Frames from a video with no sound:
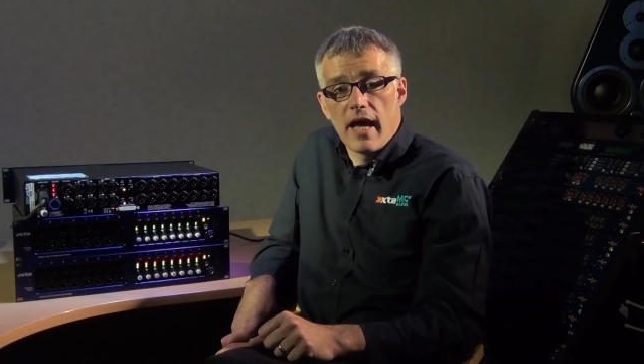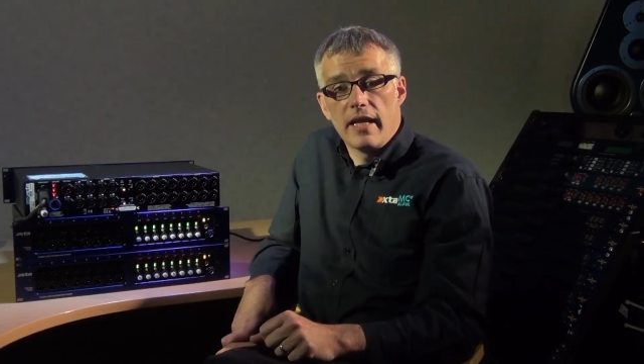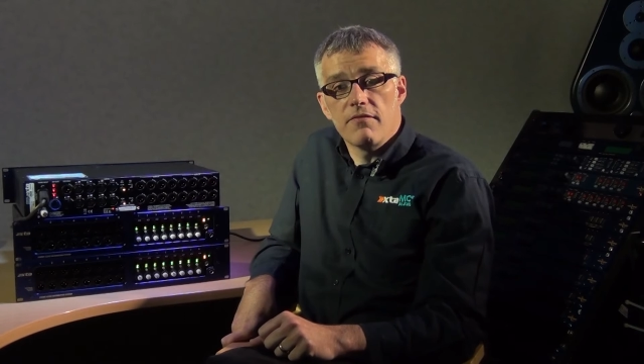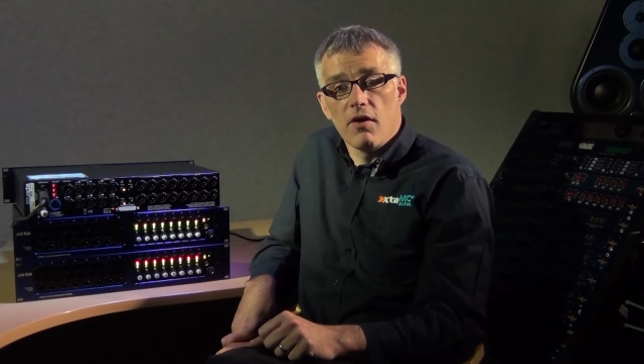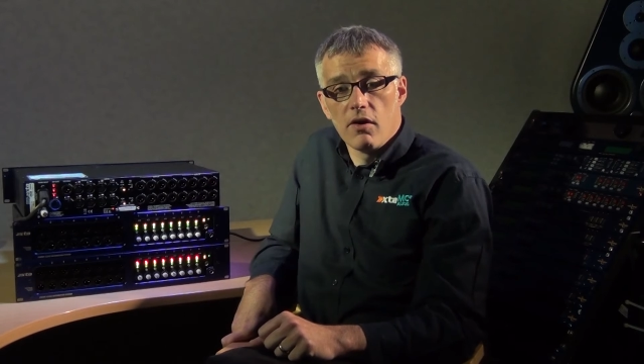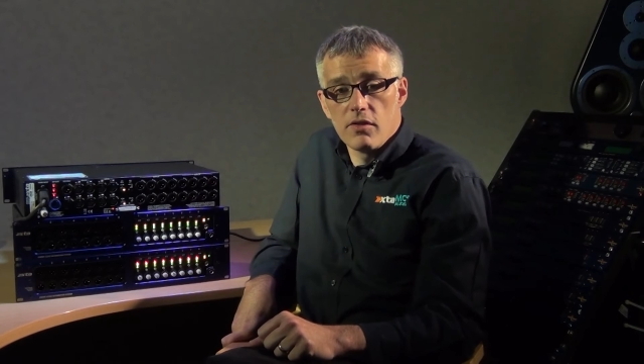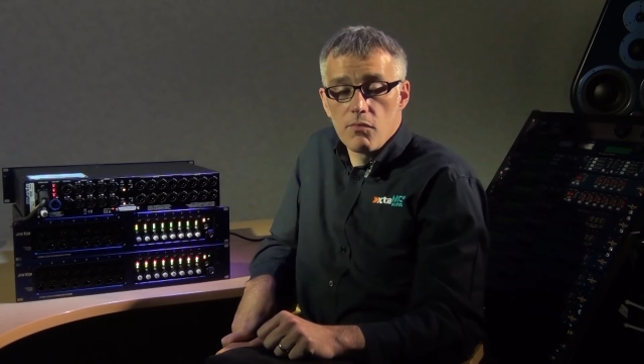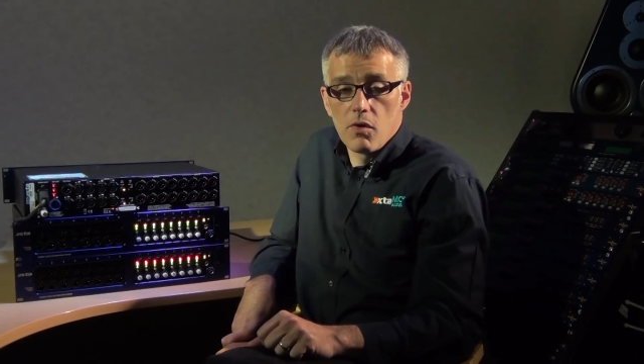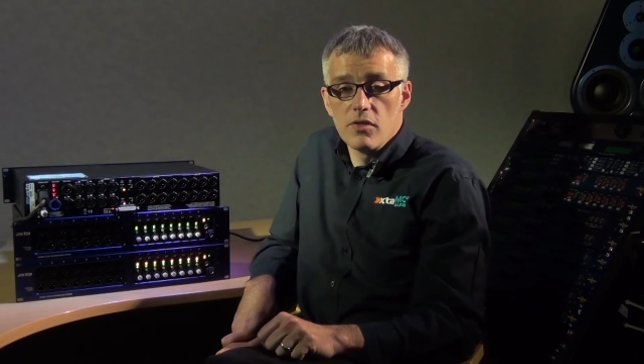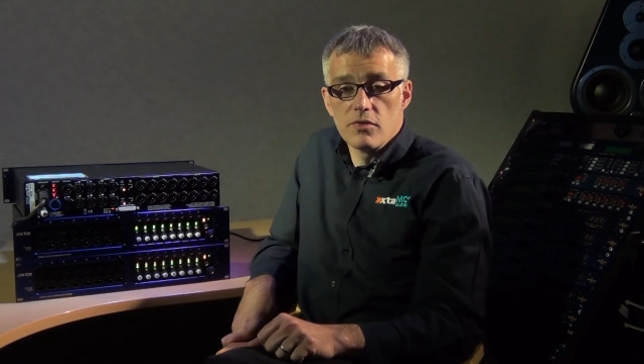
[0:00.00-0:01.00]
and if either
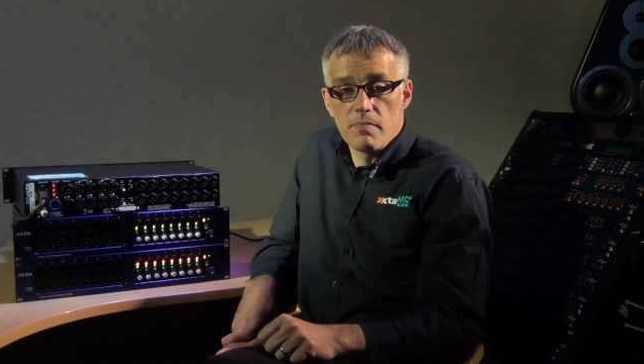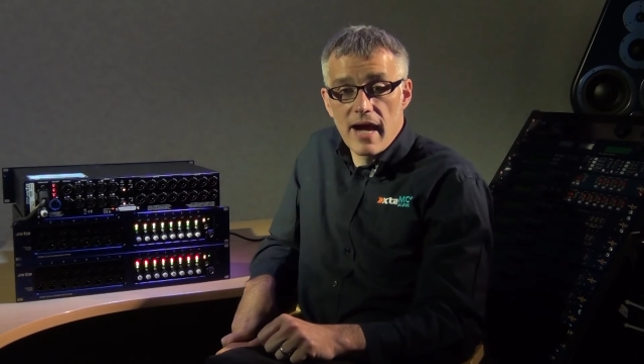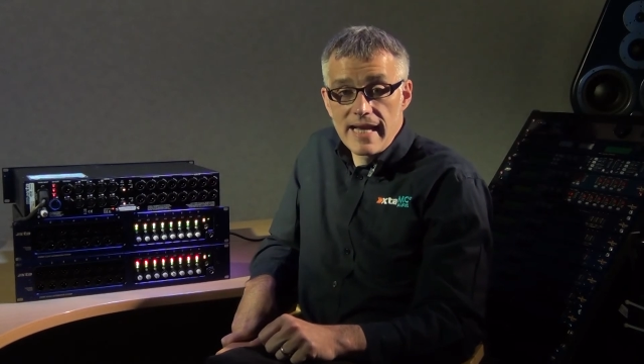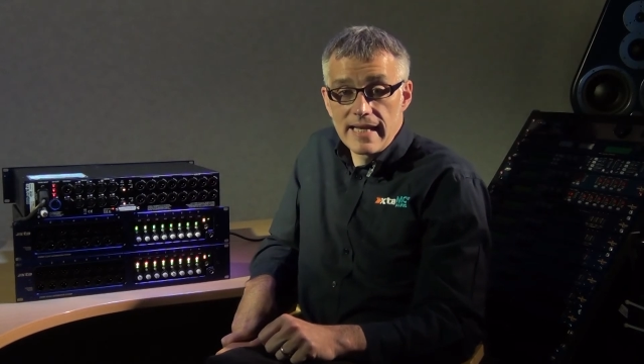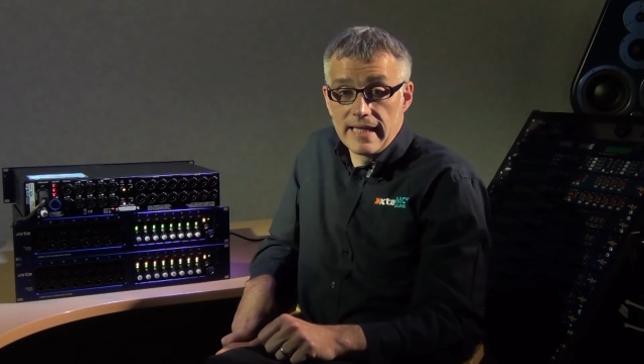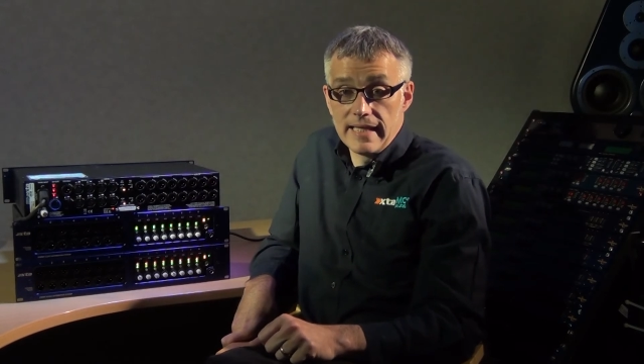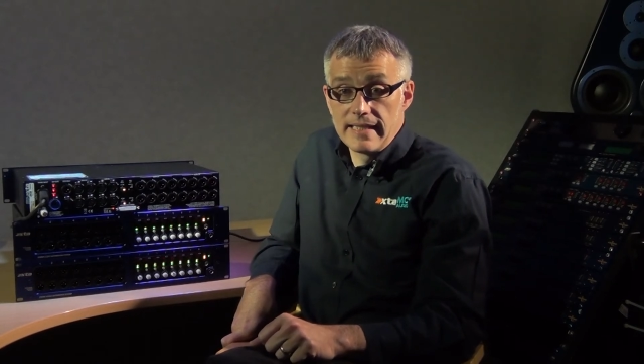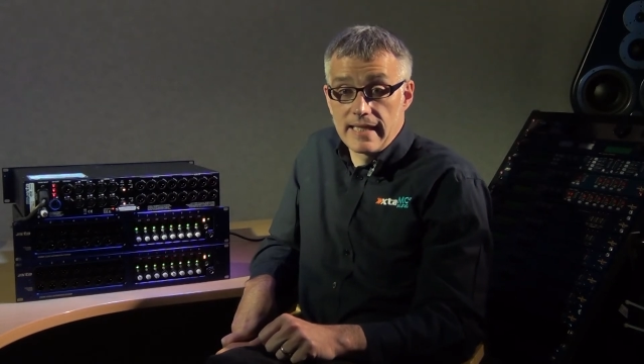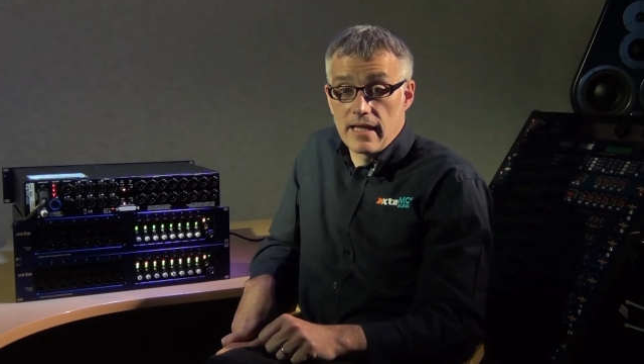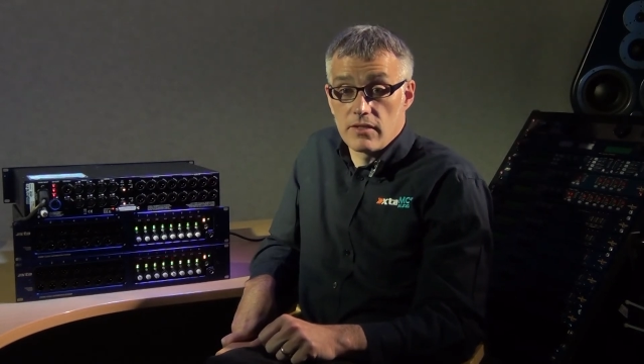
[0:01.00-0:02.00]
one's main
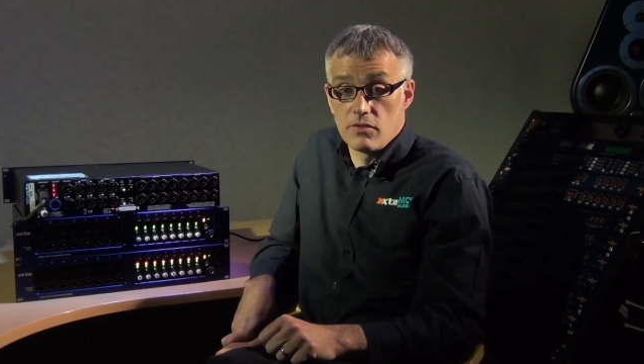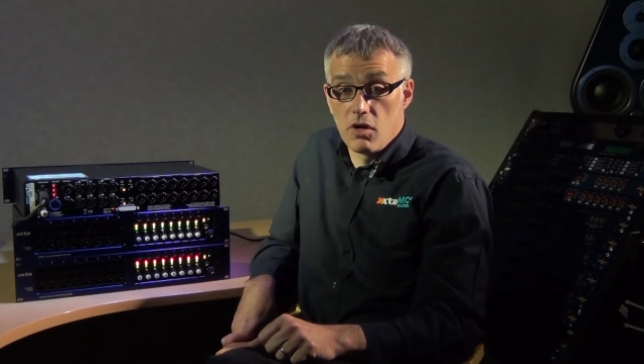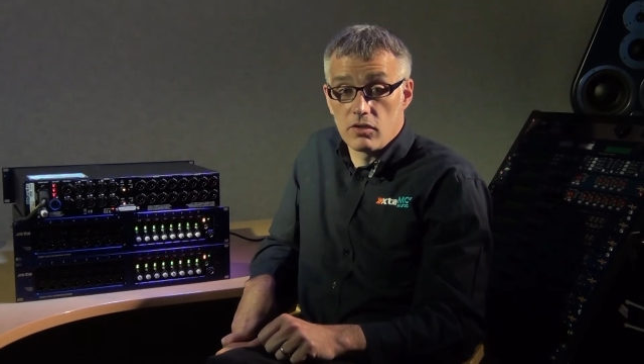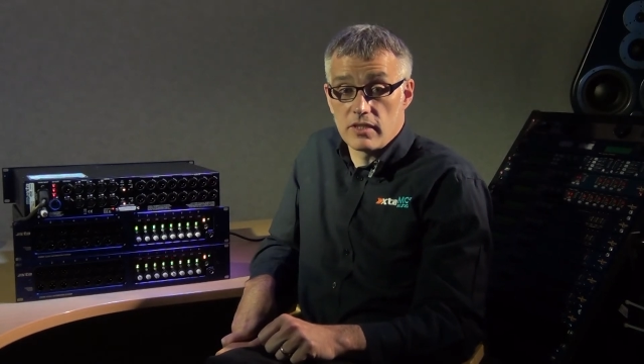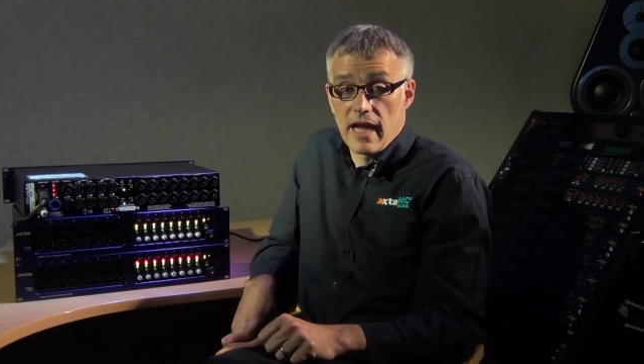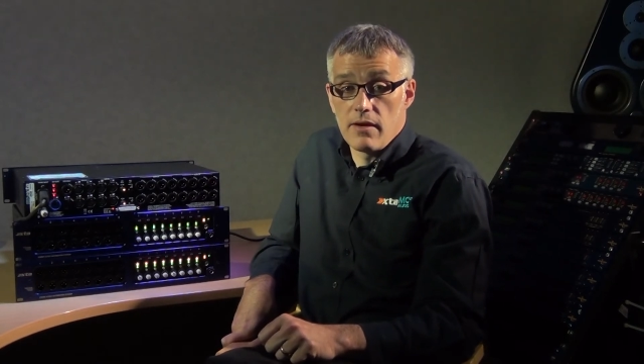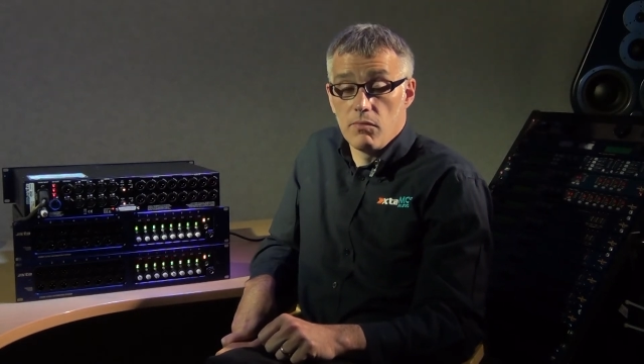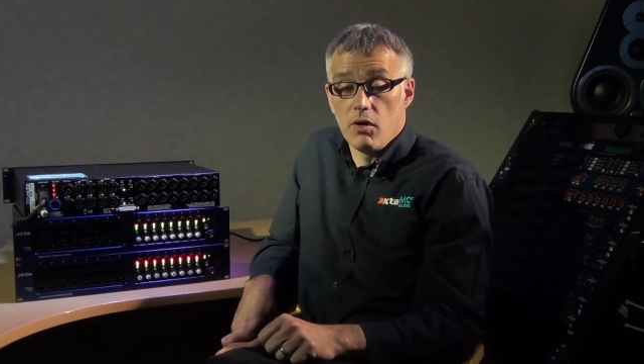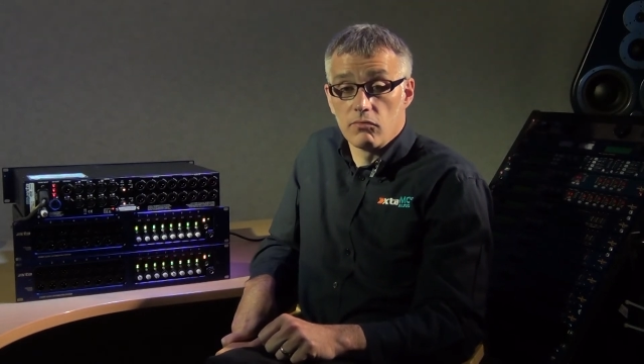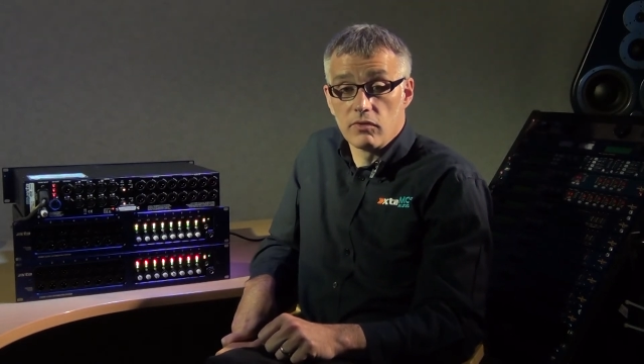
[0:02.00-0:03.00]
lead gets knocked out
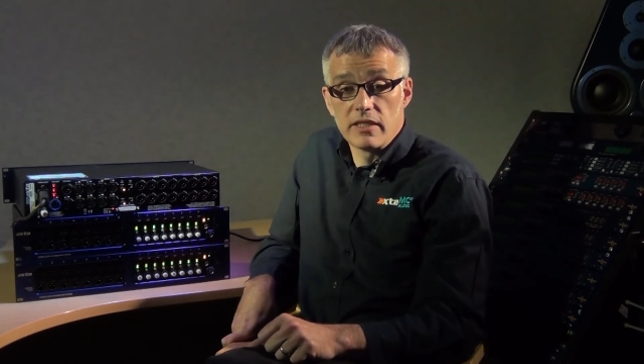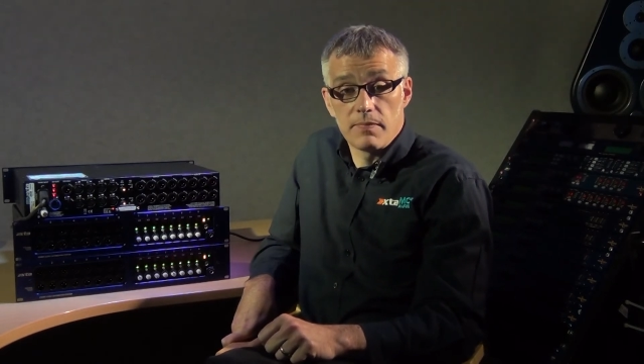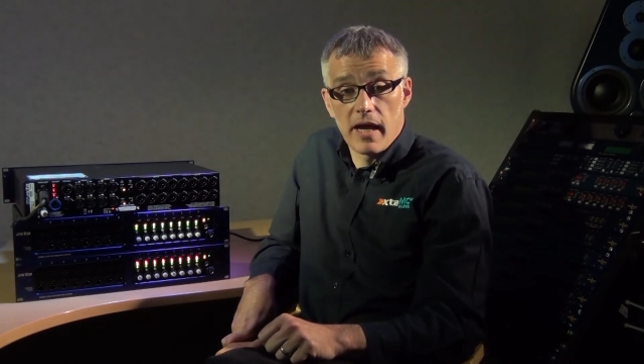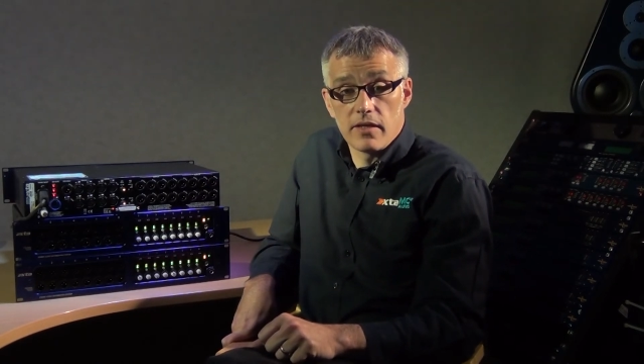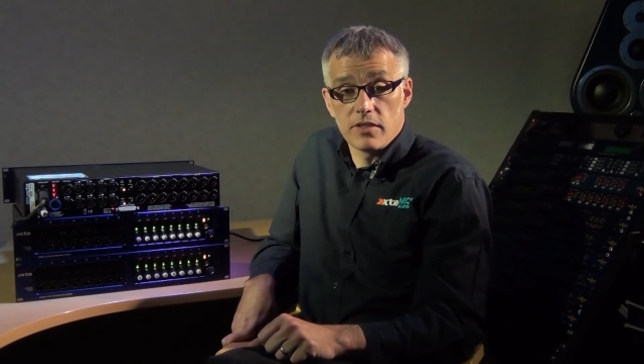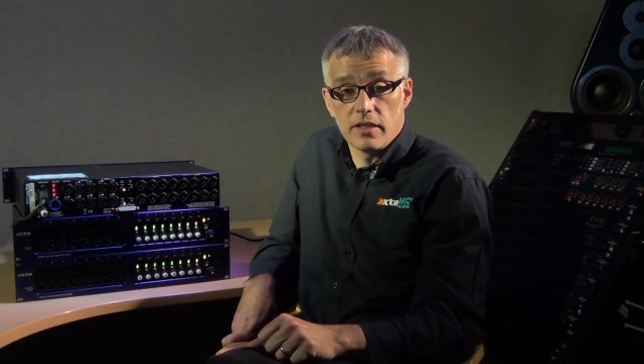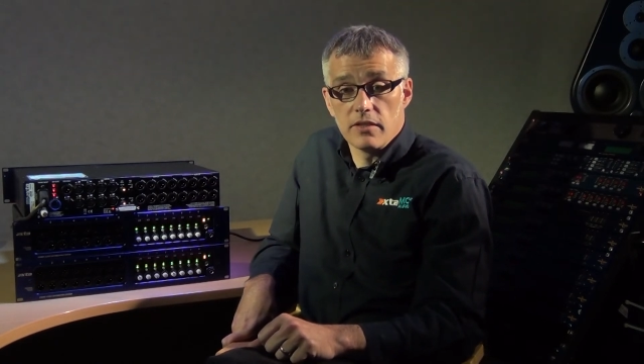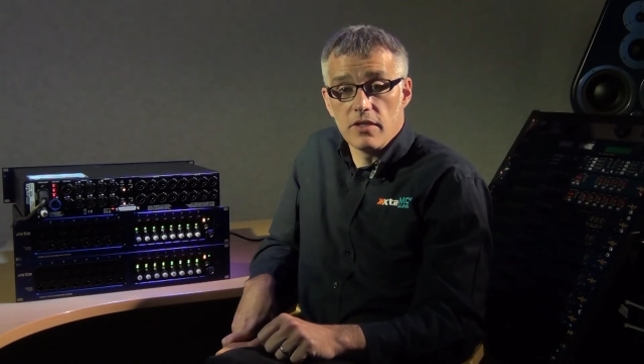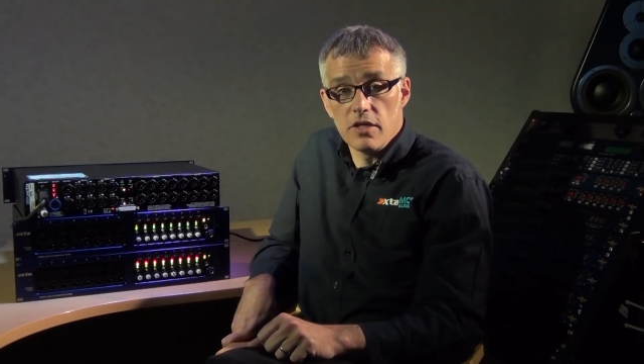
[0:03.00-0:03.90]
while repatching,